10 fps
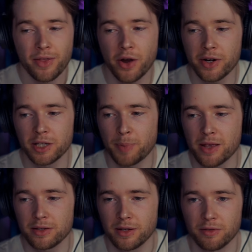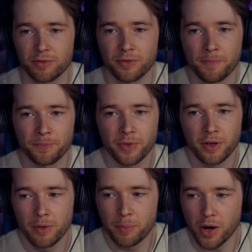They're expensive,
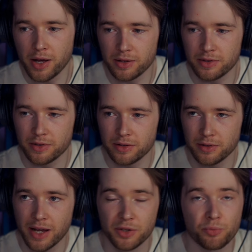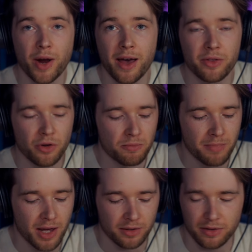but it's it's rare that you
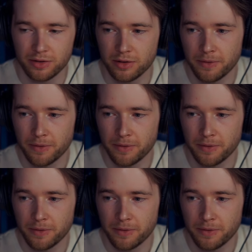miss